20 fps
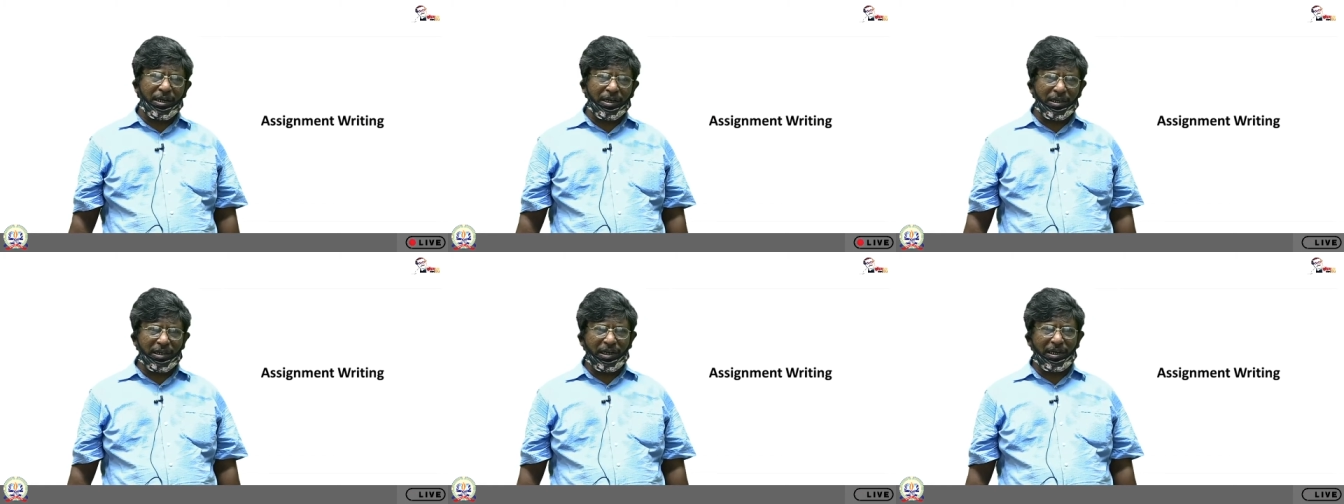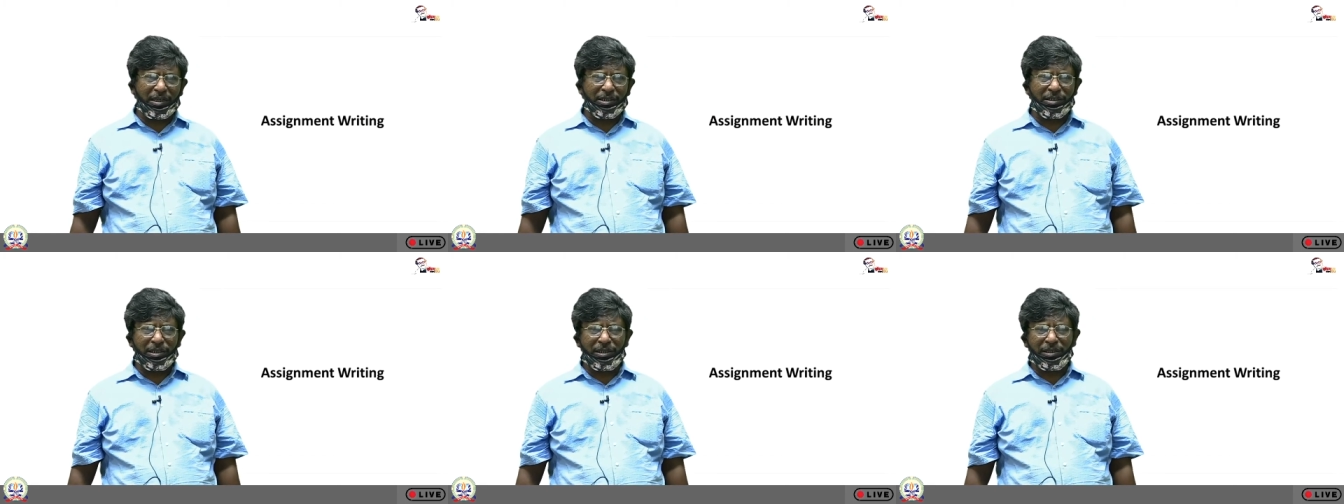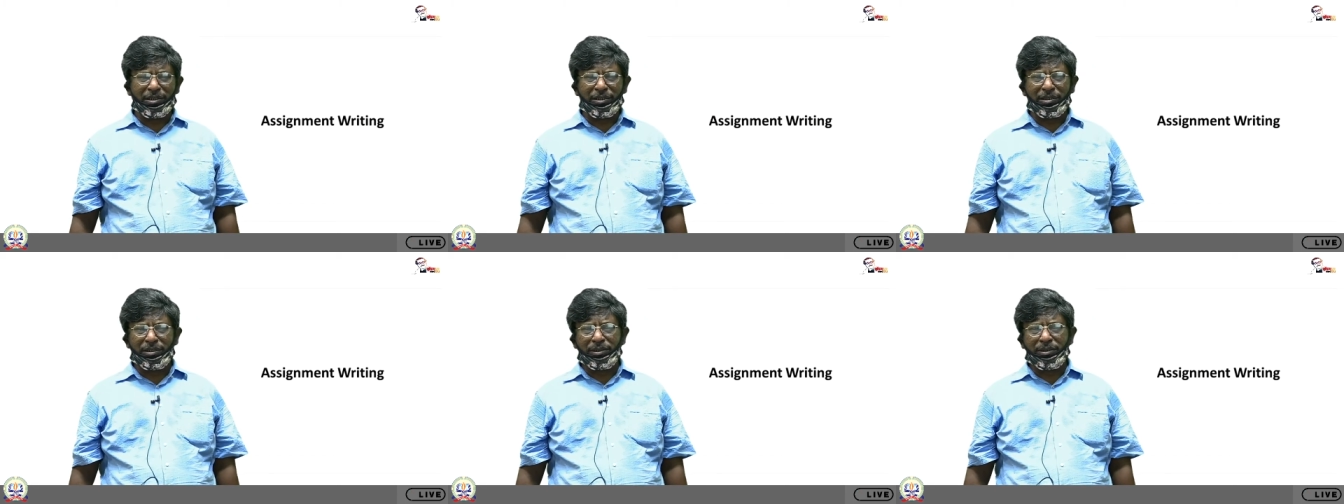
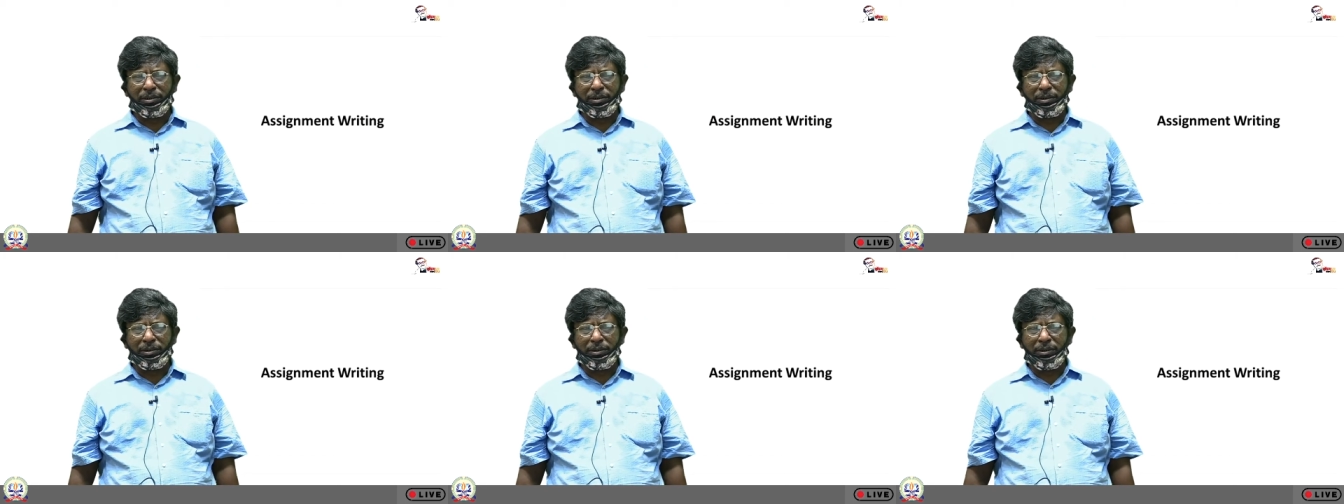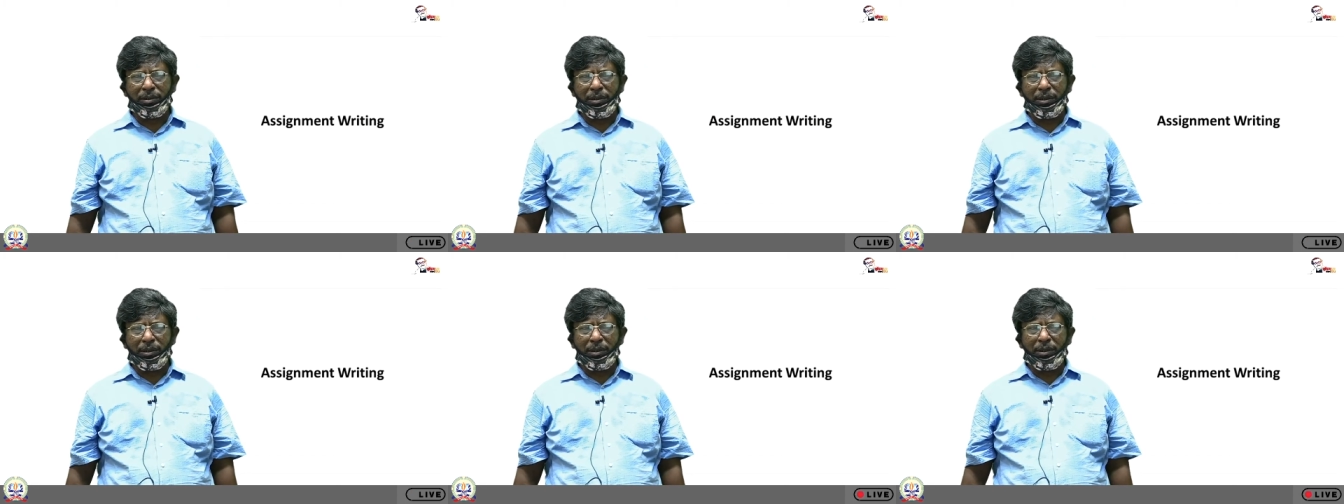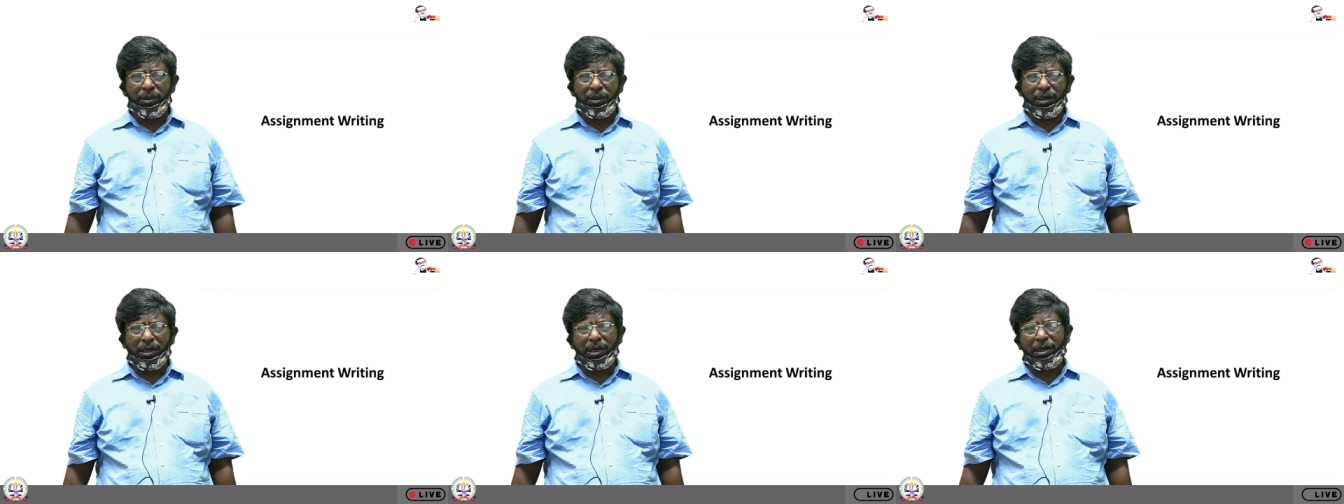classes,
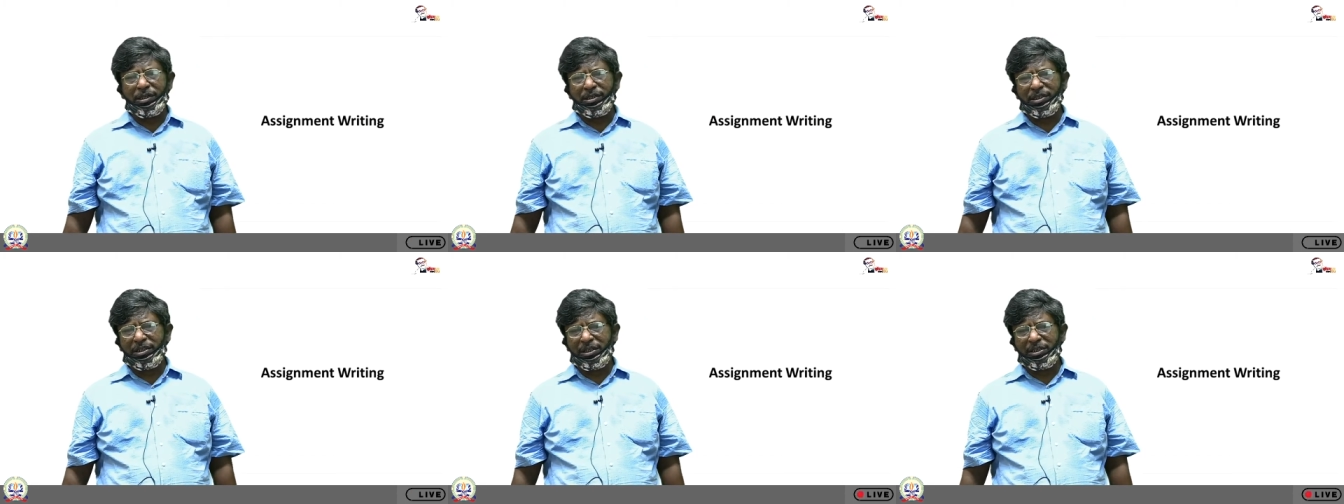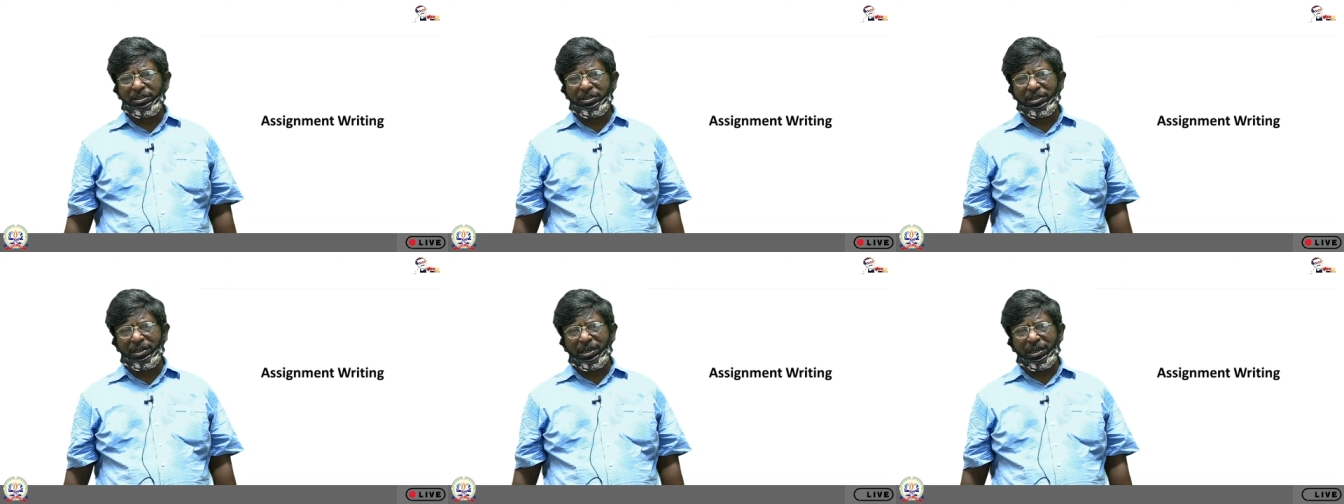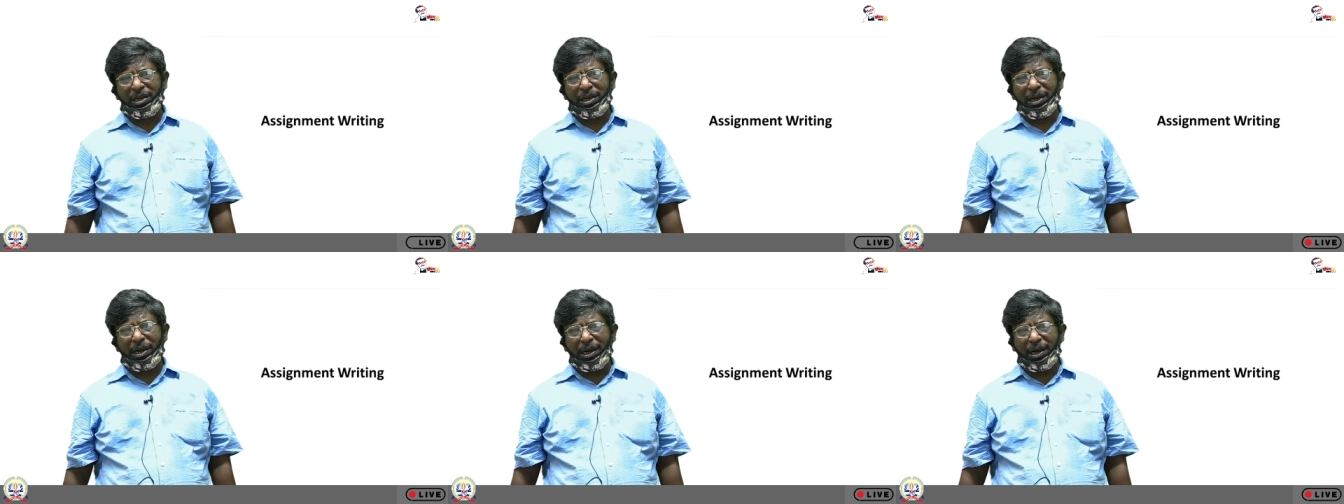
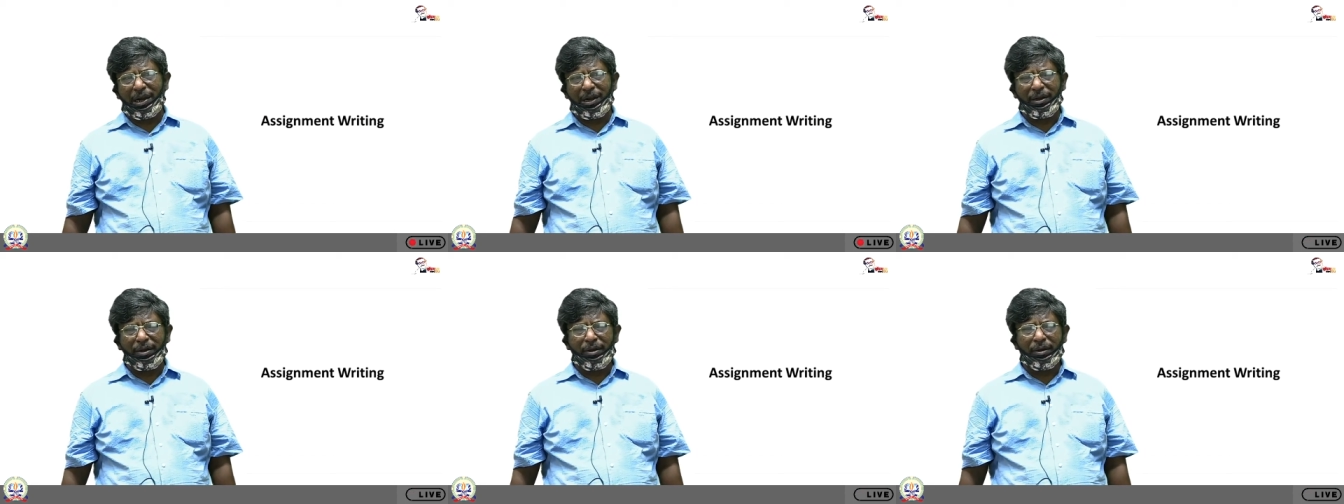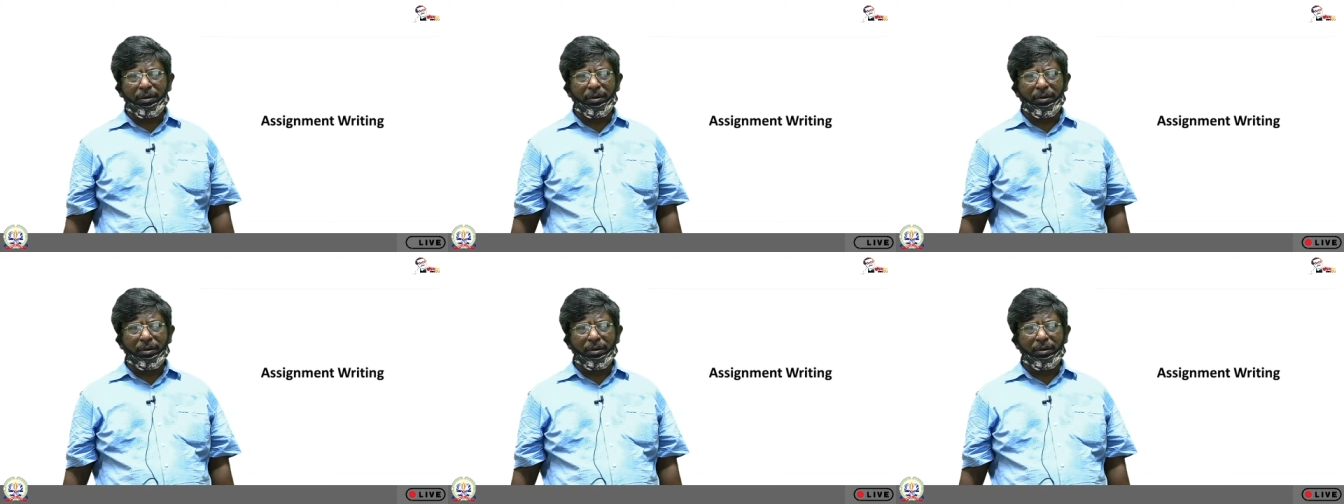etc., and